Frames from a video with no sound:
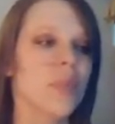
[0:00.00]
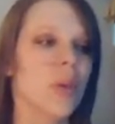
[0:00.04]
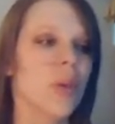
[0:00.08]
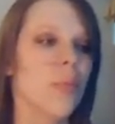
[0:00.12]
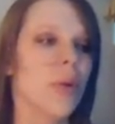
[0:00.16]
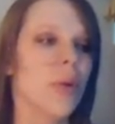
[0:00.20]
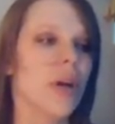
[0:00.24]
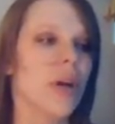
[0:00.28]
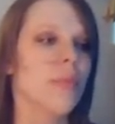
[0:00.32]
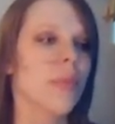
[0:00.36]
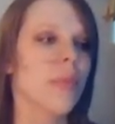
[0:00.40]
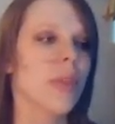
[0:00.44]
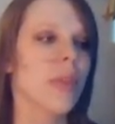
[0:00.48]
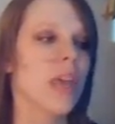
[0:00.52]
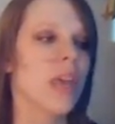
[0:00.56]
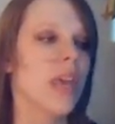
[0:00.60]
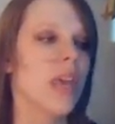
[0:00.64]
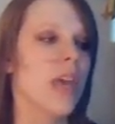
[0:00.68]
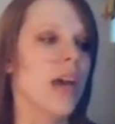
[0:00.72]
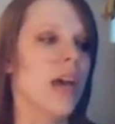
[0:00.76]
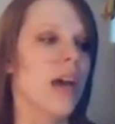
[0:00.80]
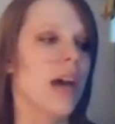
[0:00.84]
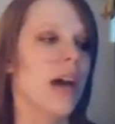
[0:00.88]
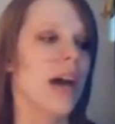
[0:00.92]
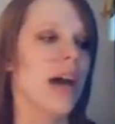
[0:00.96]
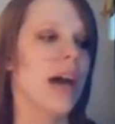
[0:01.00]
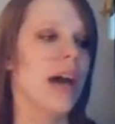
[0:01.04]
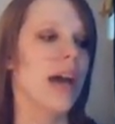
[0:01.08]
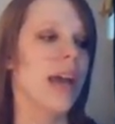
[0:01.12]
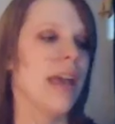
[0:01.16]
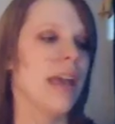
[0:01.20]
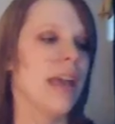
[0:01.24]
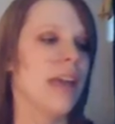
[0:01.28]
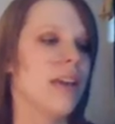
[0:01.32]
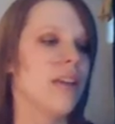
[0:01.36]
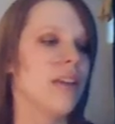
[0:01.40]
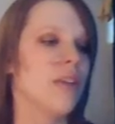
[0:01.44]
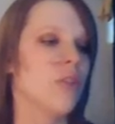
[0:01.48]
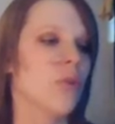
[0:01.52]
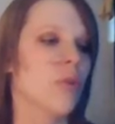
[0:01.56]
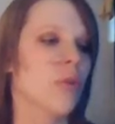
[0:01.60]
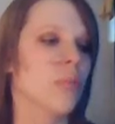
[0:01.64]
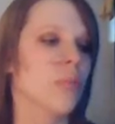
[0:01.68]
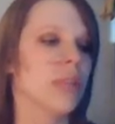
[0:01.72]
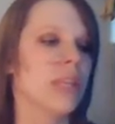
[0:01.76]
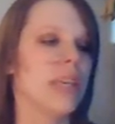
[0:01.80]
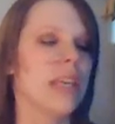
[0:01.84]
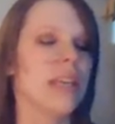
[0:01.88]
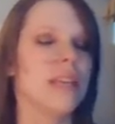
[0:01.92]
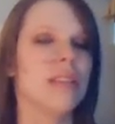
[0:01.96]
Well, I
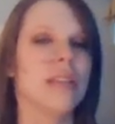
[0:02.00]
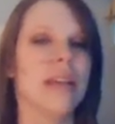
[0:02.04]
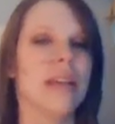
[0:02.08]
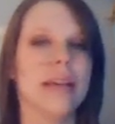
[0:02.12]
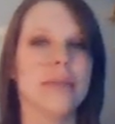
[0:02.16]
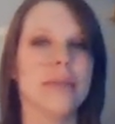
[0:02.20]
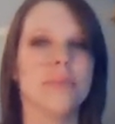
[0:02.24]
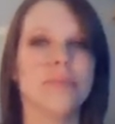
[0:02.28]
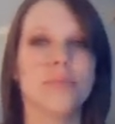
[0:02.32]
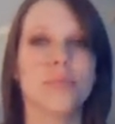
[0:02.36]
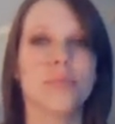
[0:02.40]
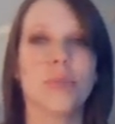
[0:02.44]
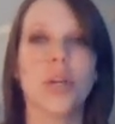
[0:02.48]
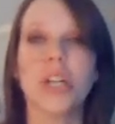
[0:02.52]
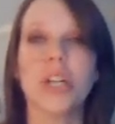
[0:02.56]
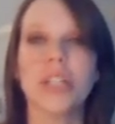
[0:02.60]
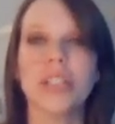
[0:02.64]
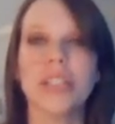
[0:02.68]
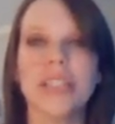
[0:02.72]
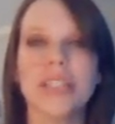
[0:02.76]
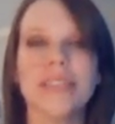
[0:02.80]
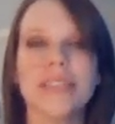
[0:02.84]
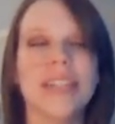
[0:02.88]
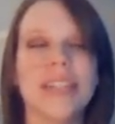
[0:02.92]
normally eat like broccoli,